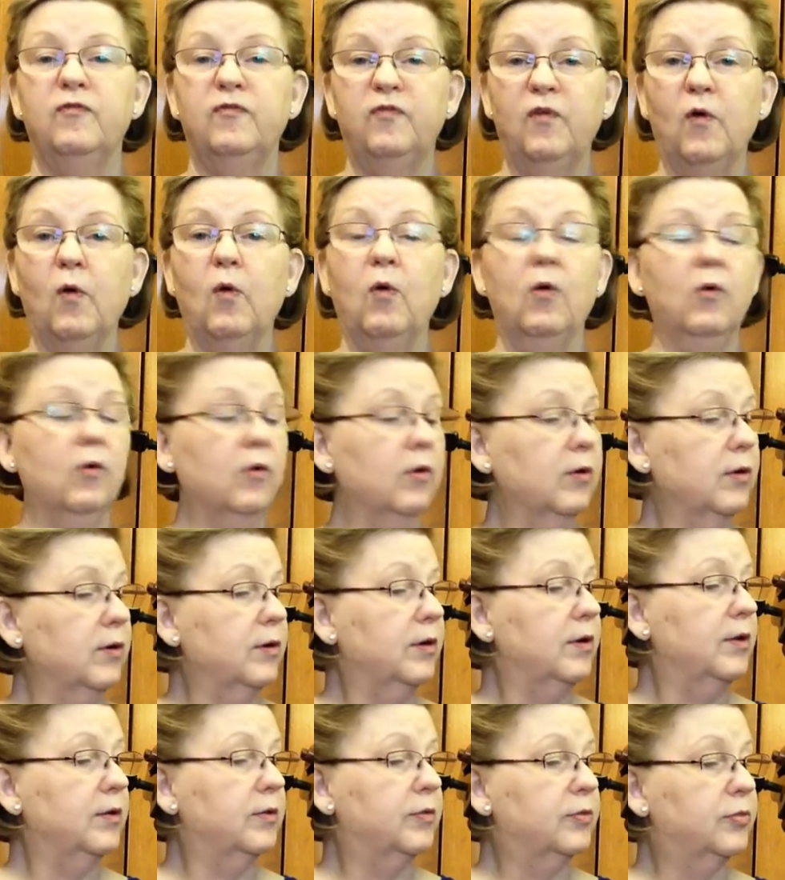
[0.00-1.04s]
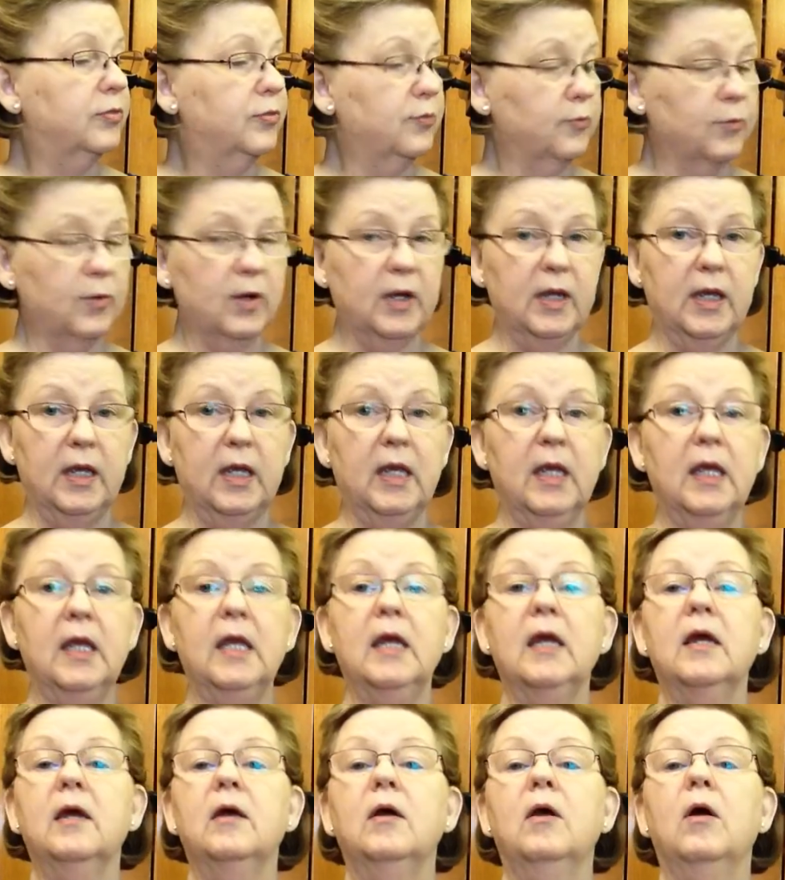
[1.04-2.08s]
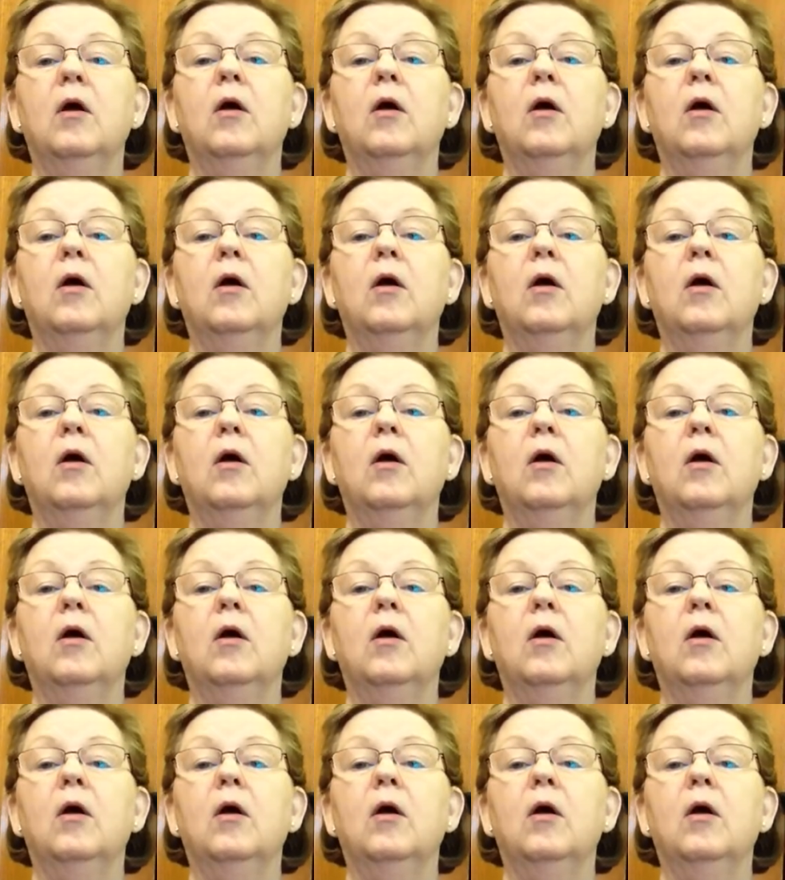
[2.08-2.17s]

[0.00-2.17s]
4, 3,